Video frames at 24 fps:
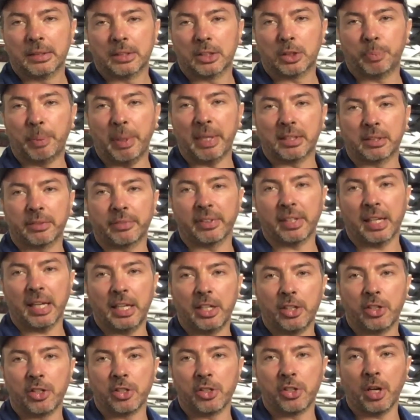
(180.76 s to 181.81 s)

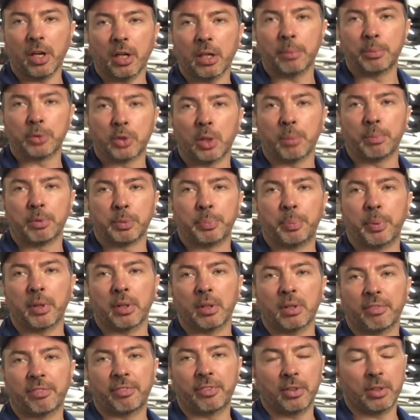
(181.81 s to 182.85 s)
specification shock absorbers put in
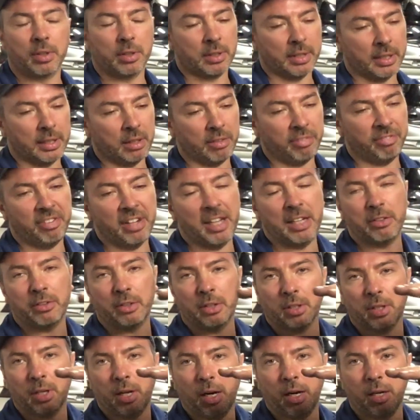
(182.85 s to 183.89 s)
the front, and the
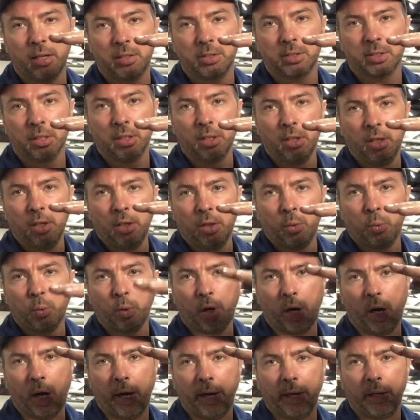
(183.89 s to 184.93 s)
federal cars were
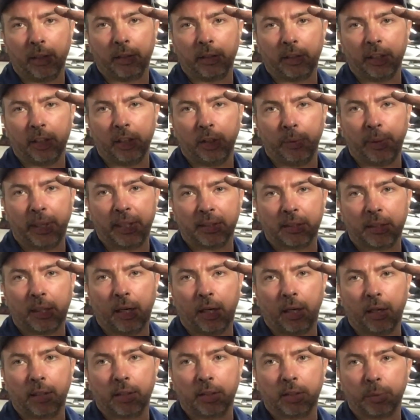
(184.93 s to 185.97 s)
higher, the US
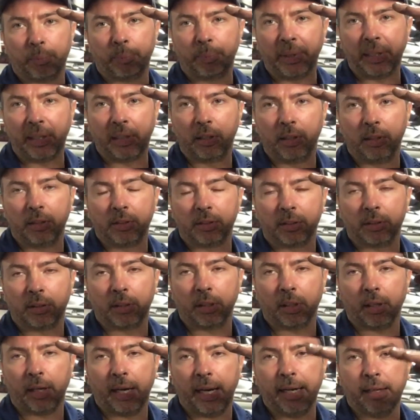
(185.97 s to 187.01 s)
cars, because
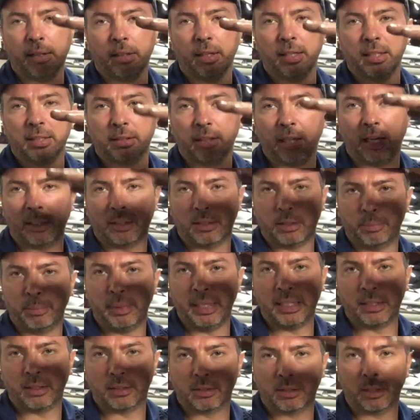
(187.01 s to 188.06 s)
their headlights had to
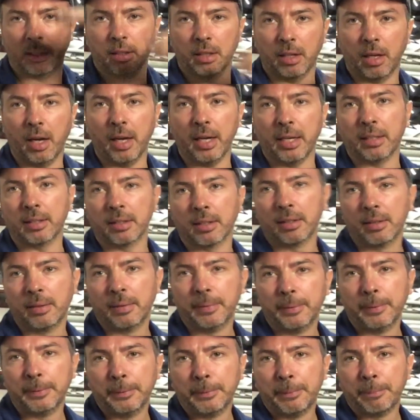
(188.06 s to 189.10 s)
meet a certain height.
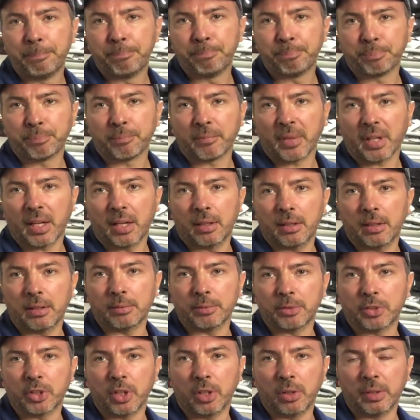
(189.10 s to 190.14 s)

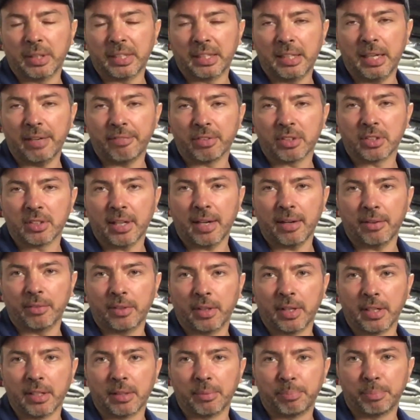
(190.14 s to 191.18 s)
So it never sat
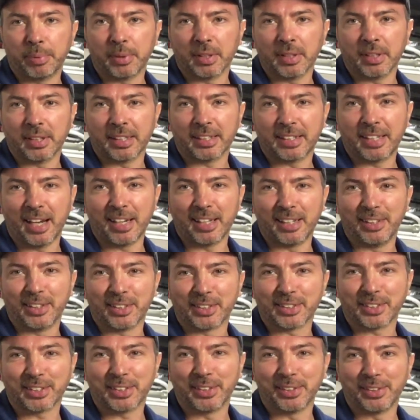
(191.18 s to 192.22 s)
right, but it kind of
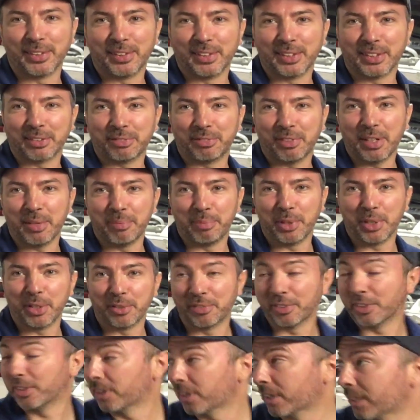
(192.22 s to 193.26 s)
looks cool. It's very
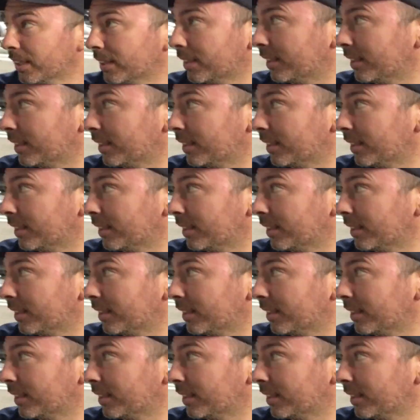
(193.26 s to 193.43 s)
beautiful looking